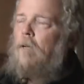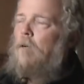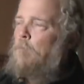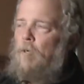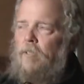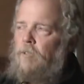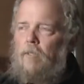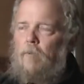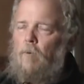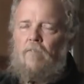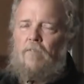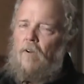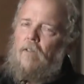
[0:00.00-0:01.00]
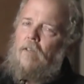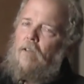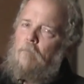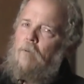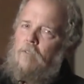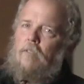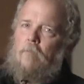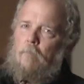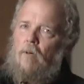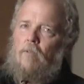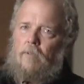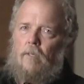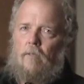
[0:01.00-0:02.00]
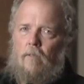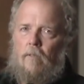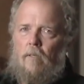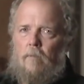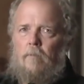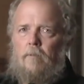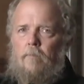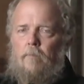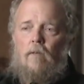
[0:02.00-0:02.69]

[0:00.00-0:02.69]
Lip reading: I'm pretty sure you won't find that in most of the motorcycle clubs.